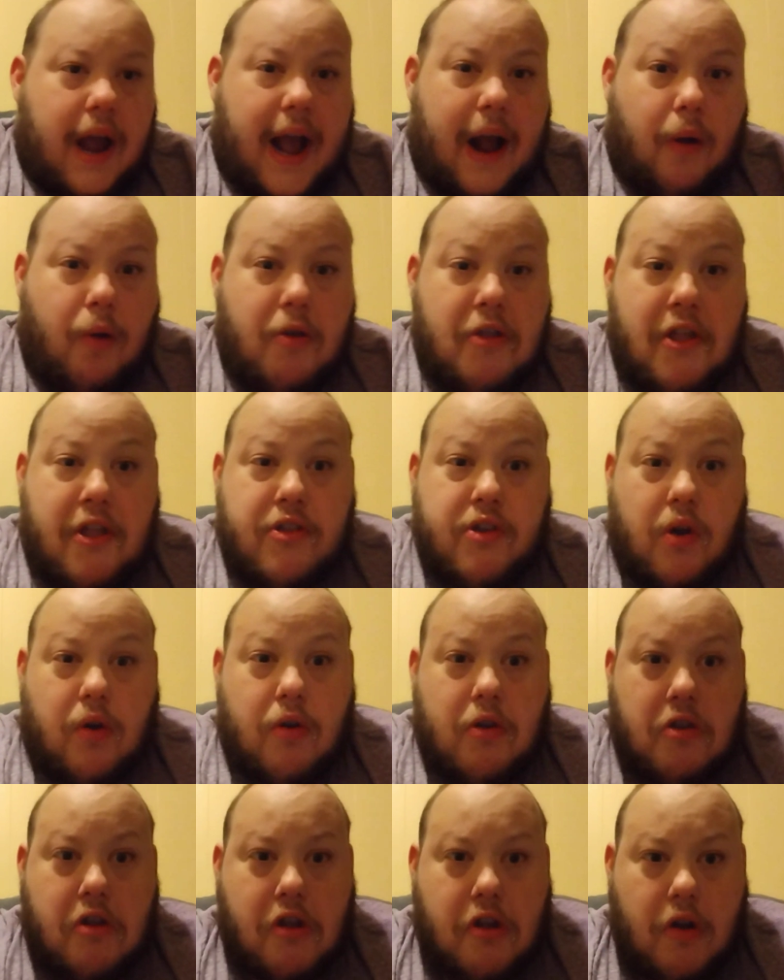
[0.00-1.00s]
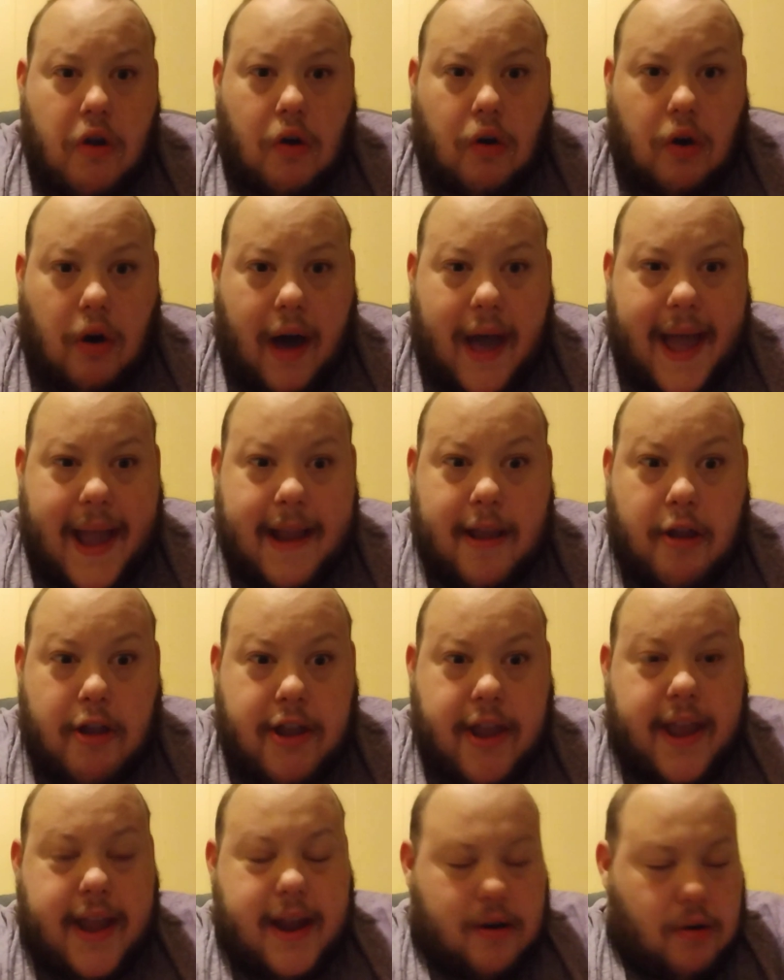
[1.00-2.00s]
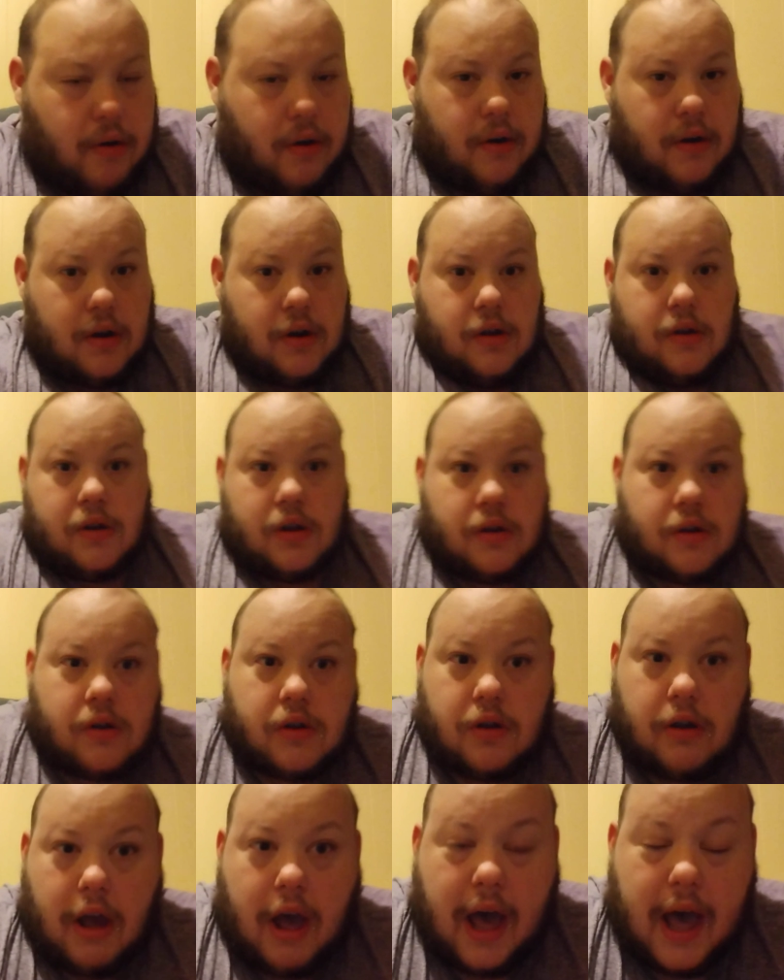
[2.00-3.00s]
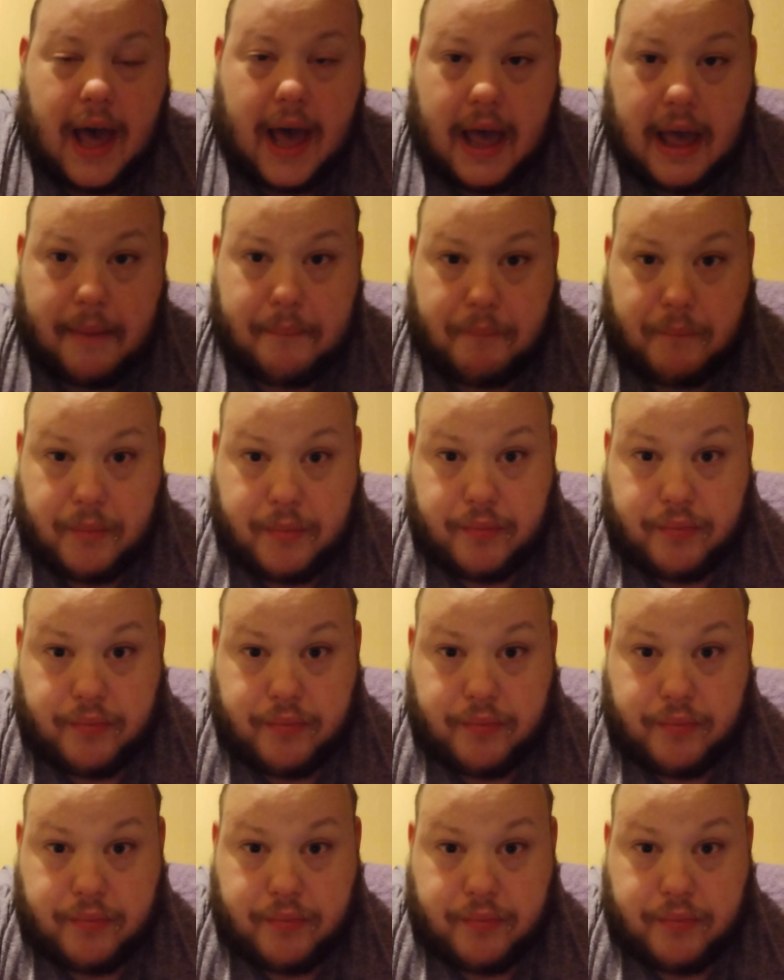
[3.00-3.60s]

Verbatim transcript: Howard Stern show last year. Uh,